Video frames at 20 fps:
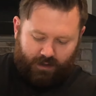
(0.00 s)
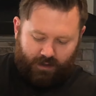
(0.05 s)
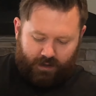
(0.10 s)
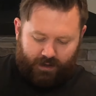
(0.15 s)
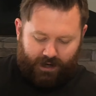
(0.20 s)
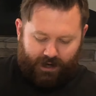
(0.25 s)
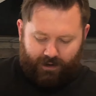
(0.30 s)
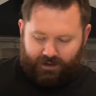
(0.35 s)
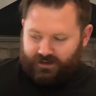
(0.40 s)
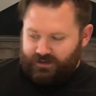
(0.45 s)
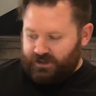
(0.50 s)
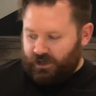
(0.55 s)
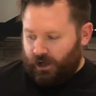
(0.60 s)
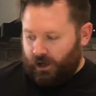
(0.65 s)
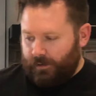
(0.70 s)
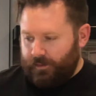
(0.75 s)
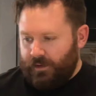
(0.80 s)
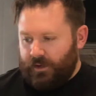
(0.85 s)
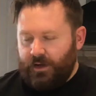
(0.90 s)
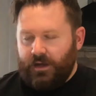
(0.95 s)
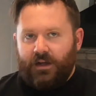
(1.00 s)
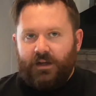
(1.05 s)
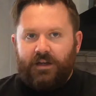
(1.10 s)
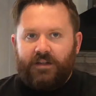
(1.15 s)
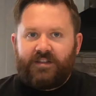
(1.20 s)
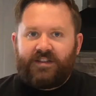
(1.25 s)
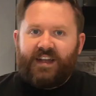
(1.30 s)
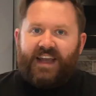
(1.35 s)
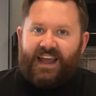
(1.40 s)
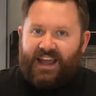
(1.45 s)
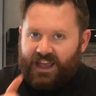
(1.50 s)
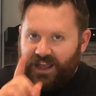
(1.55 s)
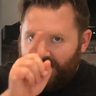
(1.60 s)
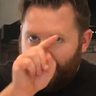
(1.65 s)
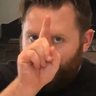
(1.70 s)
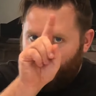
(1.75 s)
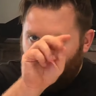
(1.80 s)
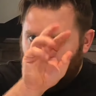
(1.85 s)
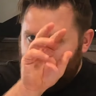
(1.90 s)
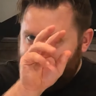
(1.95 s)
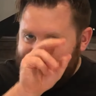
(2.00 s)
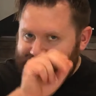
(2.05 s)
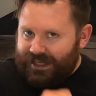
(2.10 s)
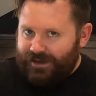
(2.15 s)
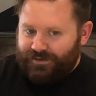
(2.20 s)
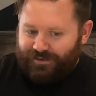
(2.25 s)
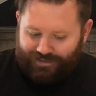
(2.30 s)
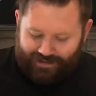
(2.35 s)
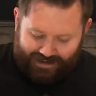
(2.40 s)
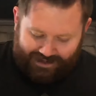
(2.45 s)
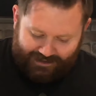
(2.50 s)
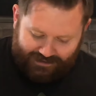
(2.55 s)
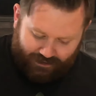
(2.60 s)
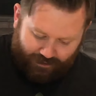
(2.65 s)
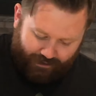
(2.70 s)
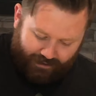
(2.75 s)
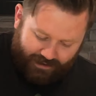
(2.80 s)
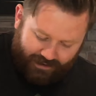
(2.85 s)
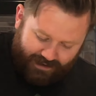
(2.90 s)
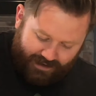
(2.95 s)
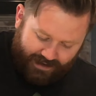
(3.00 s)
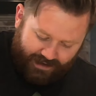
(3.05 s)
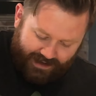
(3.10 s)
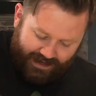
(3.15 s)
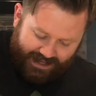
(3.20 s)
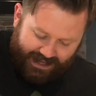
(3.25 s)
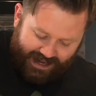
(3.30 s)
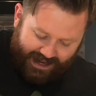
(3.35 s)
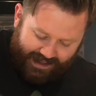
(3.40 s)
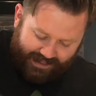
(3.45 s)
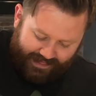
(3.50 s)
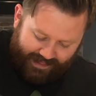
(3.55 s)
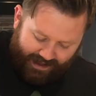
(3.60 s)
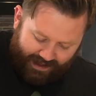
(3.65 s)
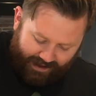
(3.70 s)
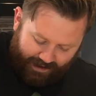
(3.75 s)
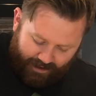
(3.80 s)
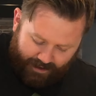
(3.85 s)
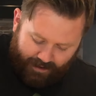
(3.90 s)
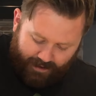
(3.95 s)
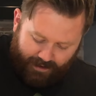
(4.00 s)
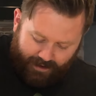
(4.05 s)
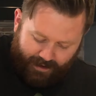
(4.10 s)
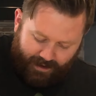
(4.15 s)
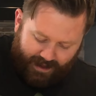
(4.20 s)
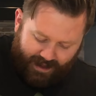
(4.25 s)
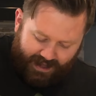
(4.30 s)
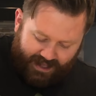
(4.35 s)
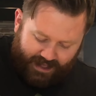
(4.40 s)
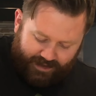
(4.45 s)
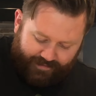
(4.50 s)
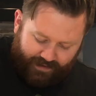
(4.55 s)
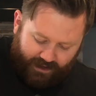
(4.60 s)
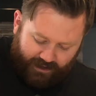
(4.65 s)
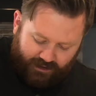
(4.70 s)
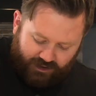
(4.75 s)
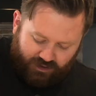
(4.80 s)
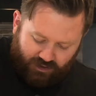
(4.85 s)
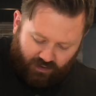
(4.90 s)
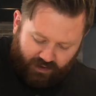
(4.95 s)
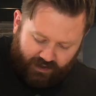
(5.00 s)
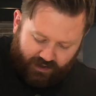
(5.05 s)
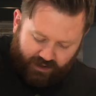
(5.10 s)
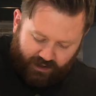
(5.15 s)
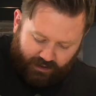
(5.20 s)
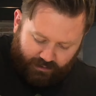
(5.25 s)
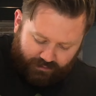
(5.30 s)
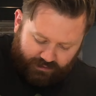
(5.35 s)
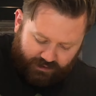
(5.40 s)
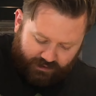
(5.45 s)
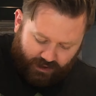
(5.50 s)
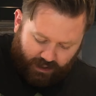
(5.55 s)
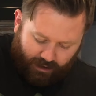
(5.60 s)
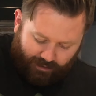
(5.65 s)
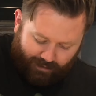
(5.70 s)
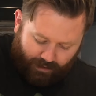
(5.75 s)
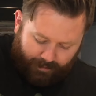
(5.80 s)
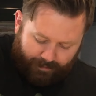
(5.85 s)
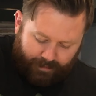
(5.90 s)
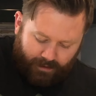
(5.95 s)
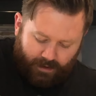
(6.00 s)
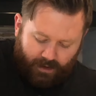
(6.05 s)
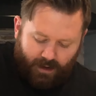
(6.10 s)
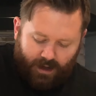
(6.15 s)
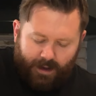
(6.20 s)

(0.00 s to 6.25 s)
Now it's time to get your little whisking fingers on. Get in there and give it a jolly good old stir up.